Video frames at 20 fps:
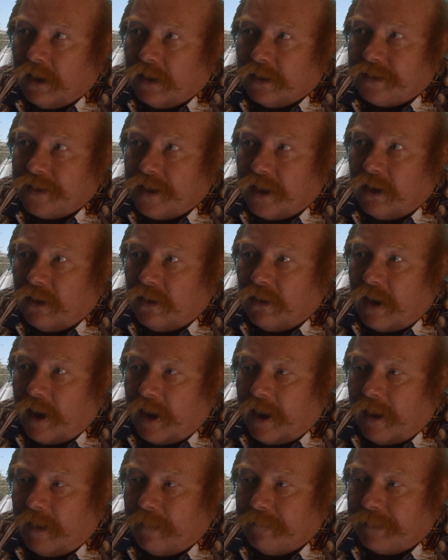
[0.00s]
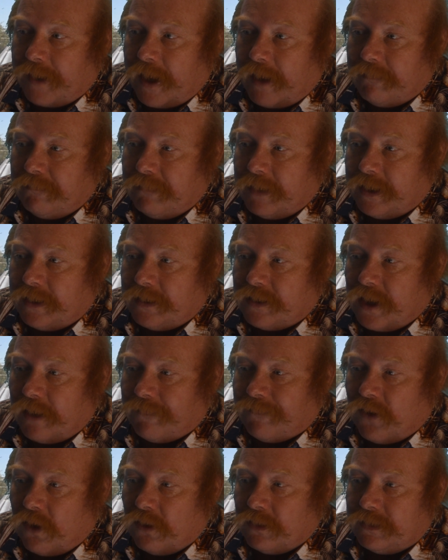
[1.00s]
So um, that means
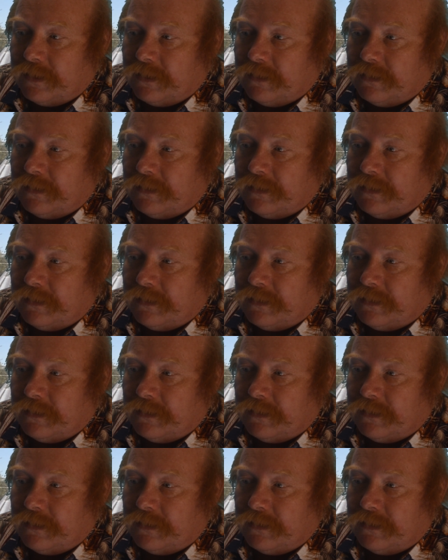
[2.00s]
I've got